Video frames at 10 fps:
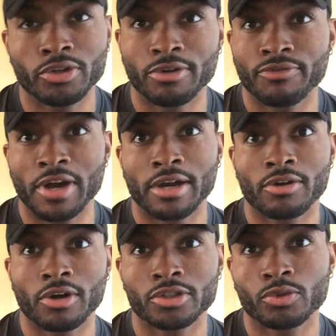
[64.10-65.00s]
you're gonna find
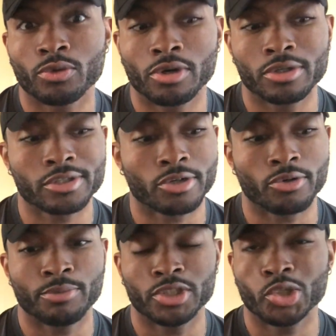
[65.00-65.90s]
across the world. So
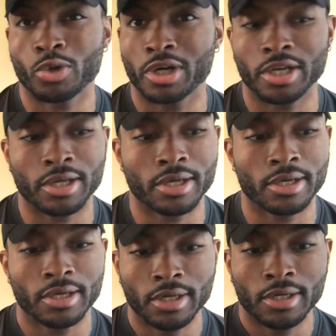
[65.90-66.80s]
majority of
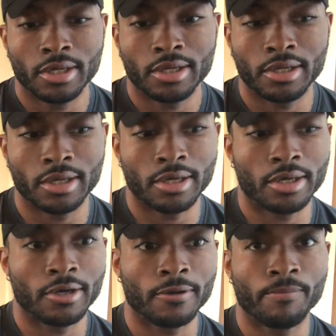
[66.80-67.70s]

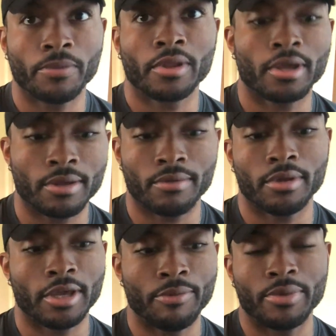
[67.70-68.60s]
the
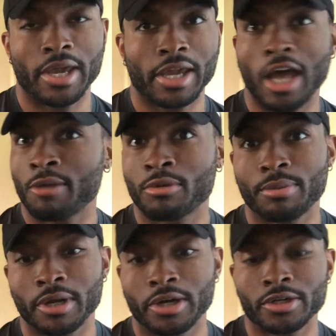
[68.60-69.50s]
NBA caliber
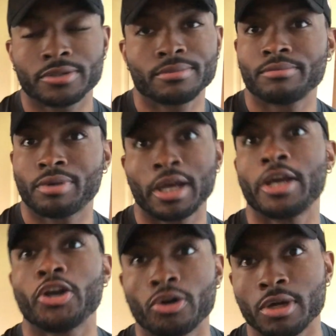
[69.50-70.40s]
players
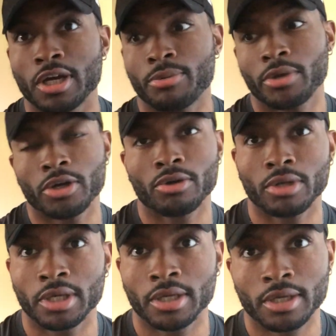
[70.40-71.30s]
playing Euro Cup and Euro
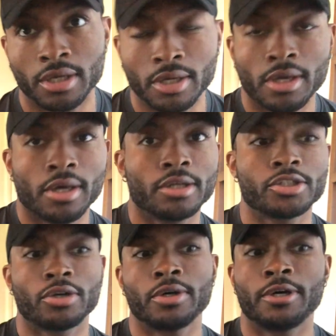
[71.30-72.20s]
League.
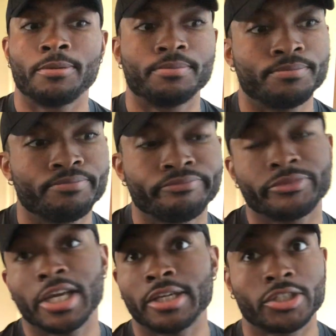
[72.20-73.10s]
So
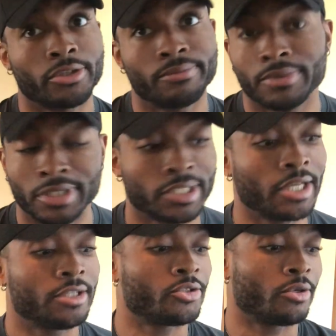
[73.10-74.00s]
so let's get
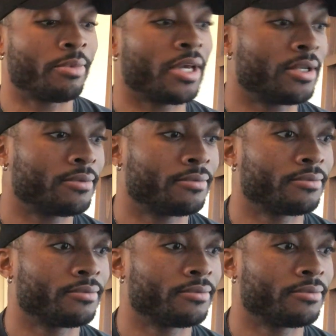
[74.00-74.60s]
into it, man.